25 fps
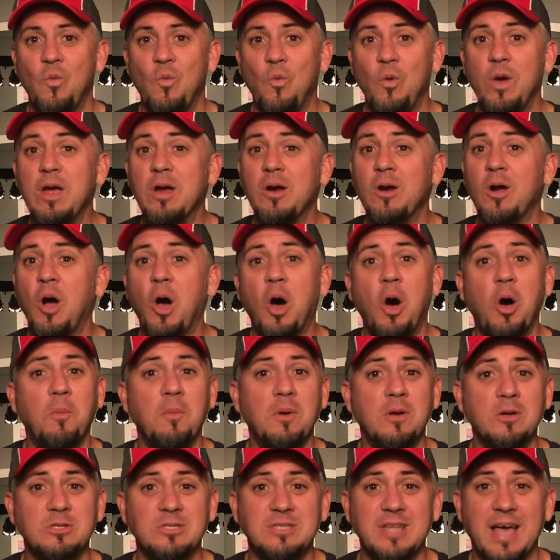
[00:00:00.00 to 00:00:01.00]
We are
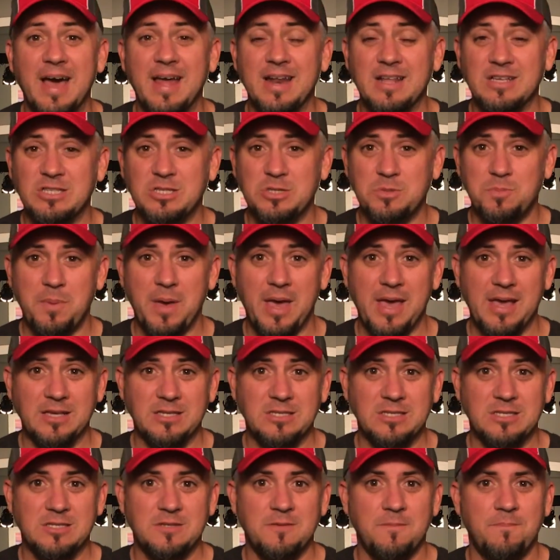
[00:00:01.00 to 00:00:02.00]
almost out of
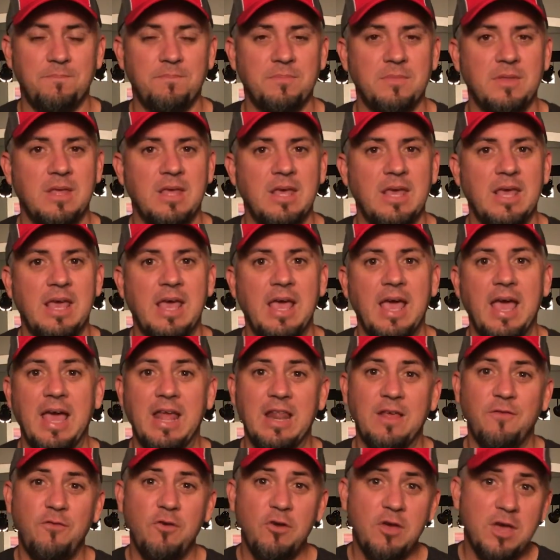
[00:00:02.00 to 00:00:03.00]
space.
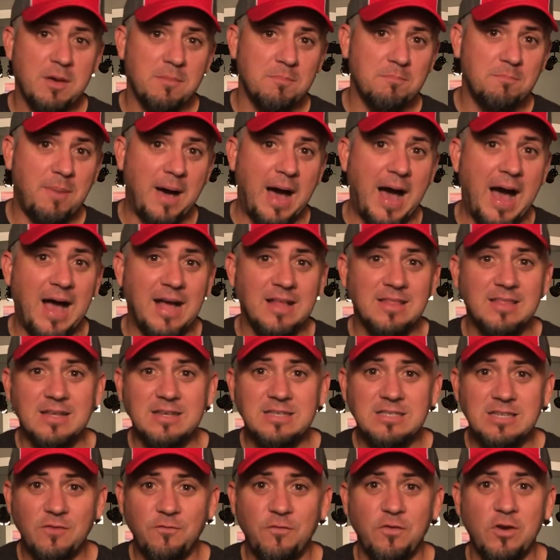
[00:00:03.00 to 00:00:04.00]
And if you combine the
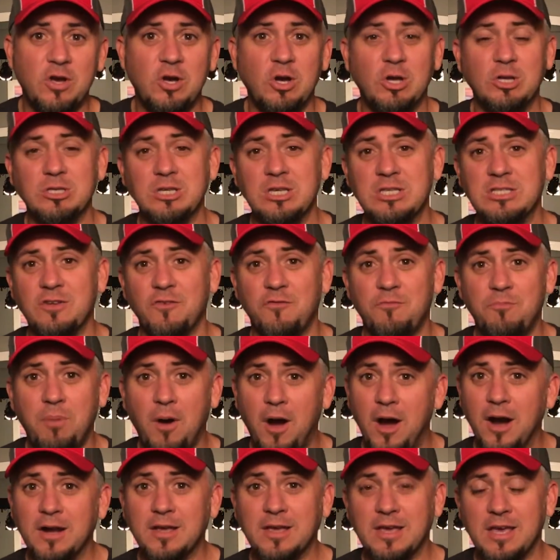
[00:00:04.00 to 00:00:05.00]
difficulties of
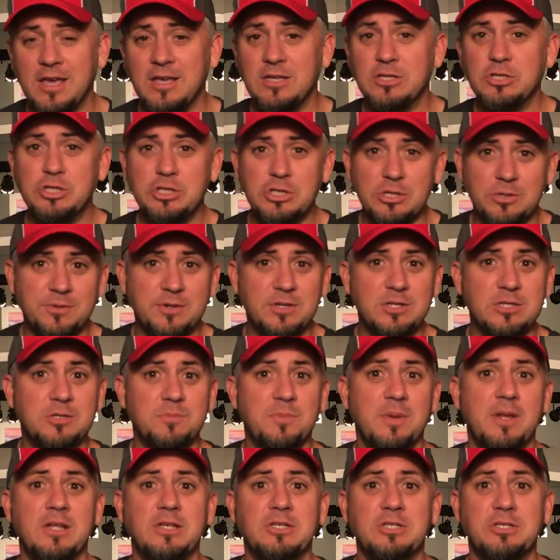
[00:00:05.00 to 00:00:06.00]
parking,
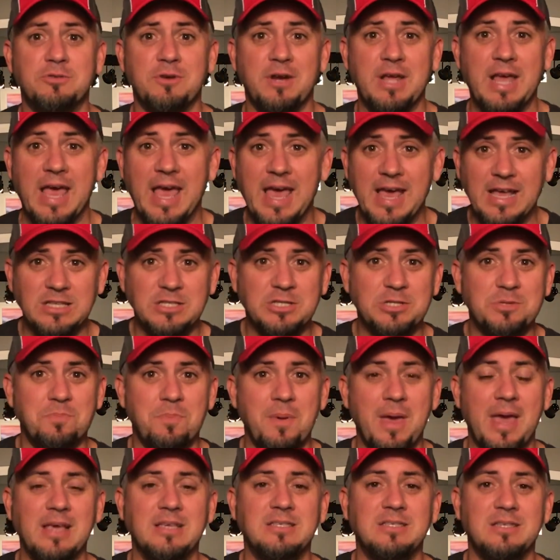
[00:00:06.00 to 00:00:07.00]
children's ministry, and
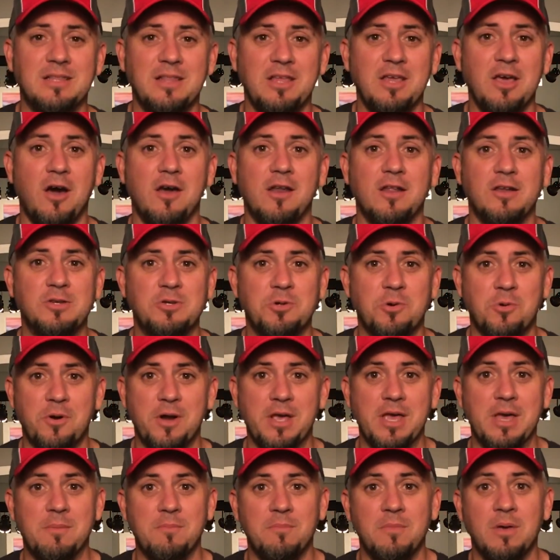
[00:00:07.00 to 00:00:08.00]
space in the
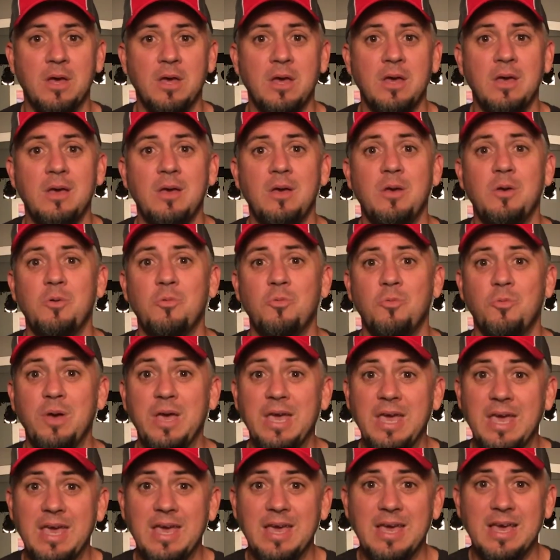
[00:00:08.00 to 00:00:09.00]
auditorium,
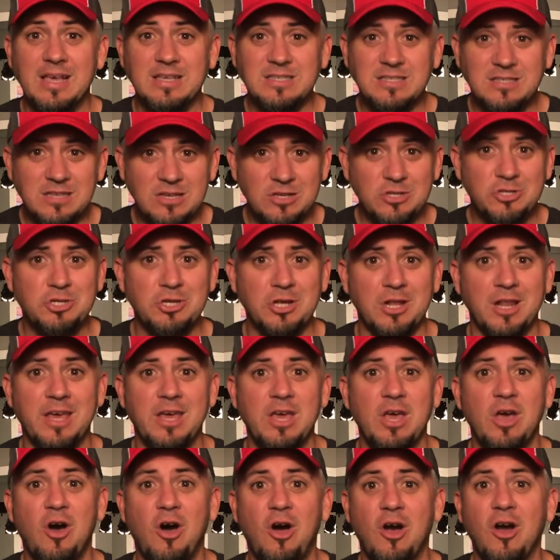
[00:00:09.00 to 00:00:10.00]
we
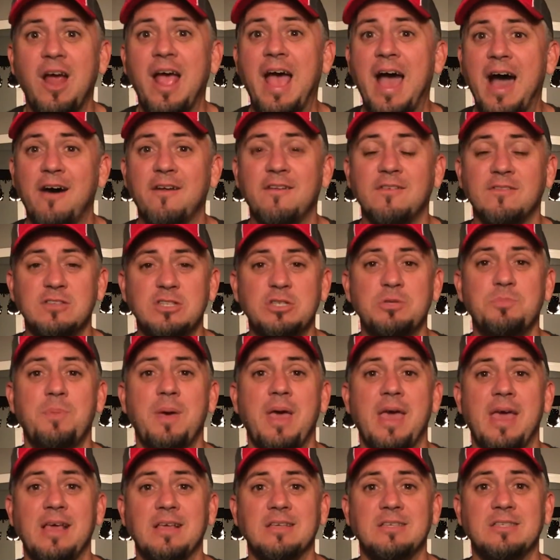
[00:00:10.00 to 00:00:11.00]
essentially are out of
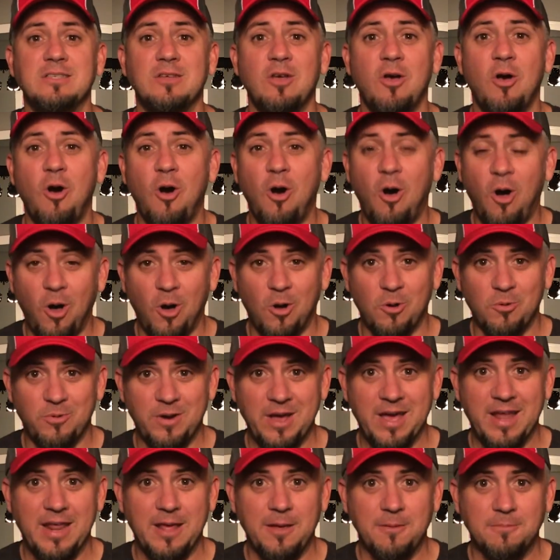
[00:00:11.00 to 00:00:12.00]
space
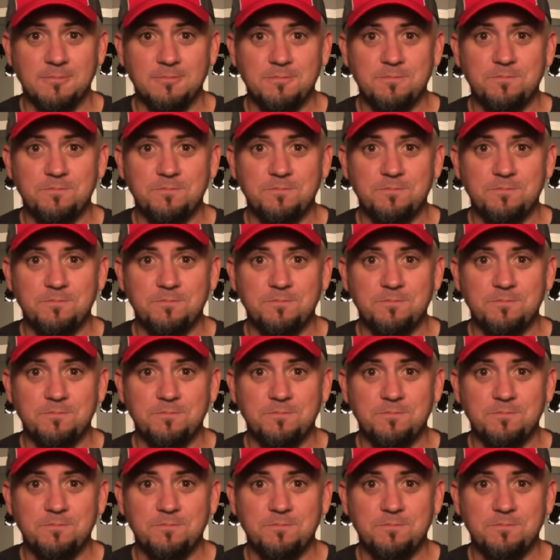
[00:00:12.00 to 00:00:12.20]
already.